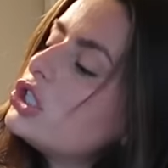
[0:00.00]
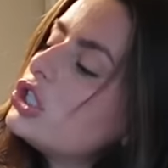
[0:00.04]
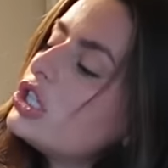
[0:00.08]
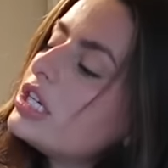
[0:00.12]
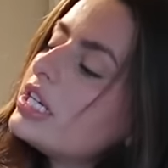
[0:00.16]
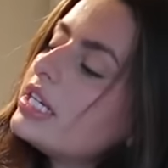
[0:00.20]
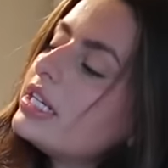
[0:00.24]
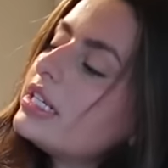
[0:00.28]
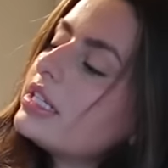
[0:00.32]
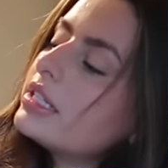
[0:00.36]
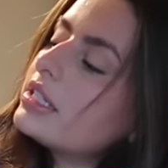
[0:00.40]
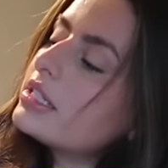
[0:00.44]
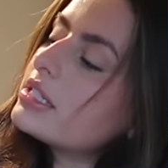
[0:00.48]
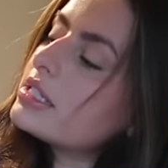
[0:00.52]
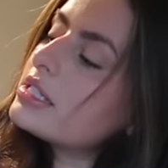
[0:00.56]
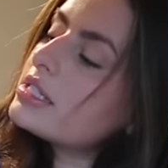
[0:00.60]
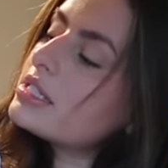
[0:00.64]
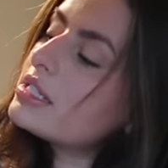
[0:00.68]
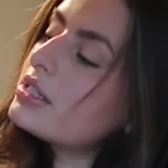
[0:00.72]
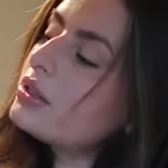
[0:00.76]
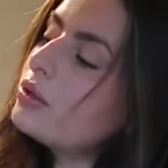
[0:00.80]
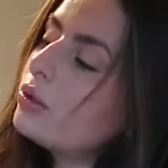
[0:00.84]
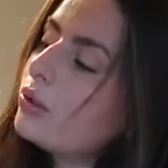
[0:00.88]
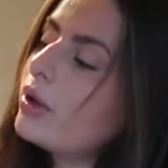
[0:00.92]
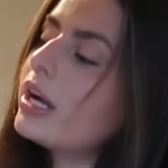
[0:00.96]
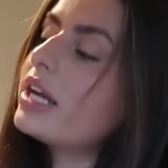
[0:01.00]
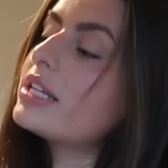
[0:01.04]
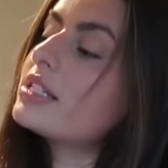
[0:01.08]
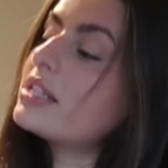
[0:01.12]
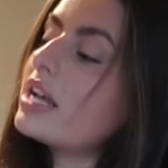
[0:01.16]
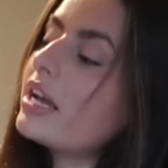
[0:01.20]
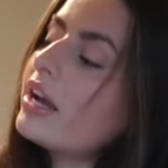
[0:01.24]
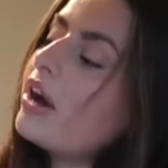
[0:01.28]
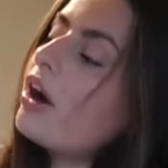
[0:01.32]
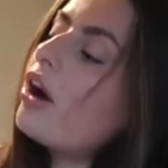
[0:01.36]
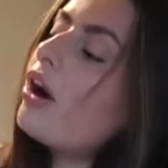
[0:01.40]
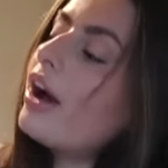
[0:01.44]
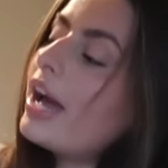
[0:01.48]
jeans or
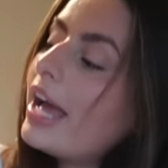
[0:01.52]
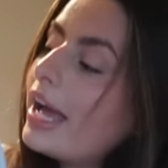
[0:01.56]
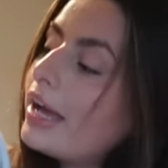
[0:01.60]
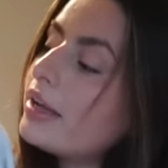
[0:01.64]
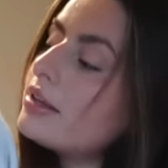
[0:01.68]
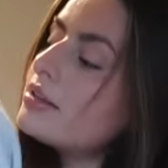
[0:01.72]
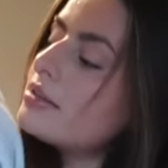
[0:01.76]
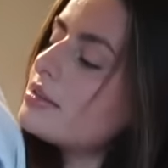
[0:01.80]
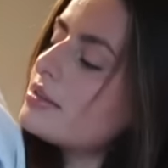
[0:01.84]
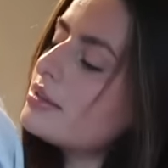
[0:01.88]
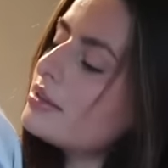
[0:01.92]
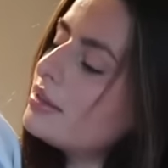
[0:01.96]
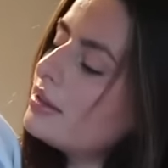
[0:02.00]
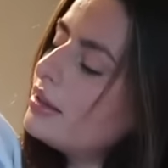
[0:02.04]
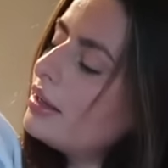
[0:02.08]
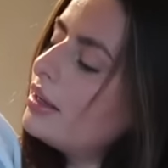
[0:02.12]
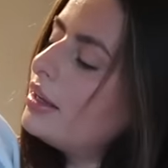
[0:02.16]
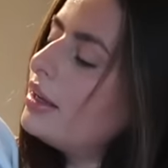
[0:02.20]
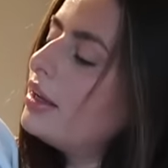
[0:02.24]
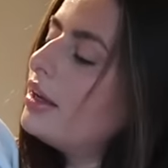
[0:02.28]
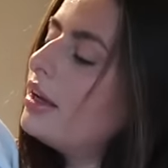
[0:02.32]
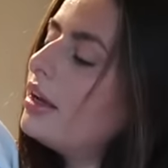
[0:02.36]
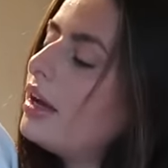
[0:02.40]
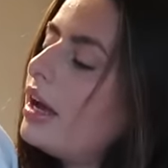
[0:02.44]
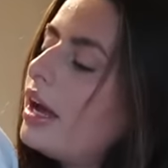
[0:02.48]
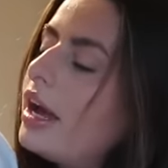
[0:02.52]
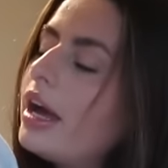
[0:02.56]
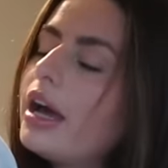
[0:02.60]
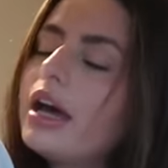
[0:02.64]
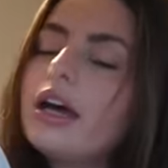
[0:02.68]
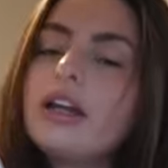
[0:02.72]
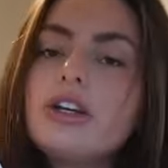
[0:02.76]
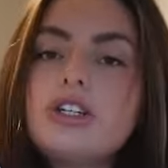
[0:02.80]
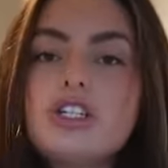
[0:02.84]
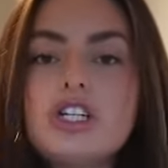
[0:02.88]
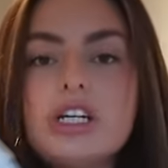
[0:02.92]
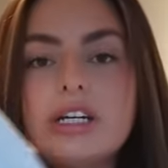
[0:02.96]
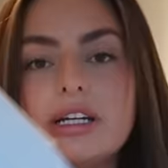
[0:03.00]
SKRS
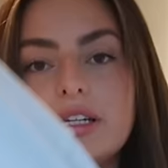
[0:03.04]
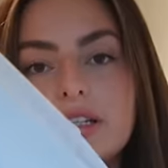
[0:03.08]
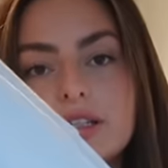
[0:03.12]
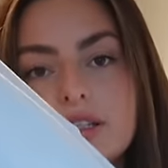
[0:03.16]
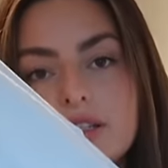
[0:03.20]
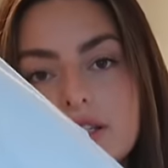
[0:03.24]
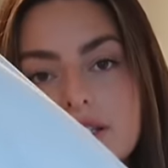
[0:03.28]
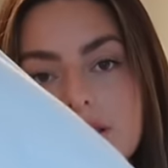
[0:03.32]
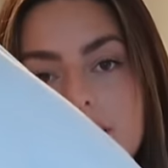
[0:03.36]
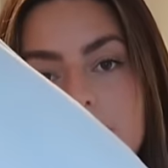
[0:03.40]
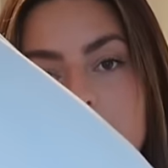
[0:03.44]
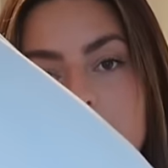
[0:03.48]
uh, jeans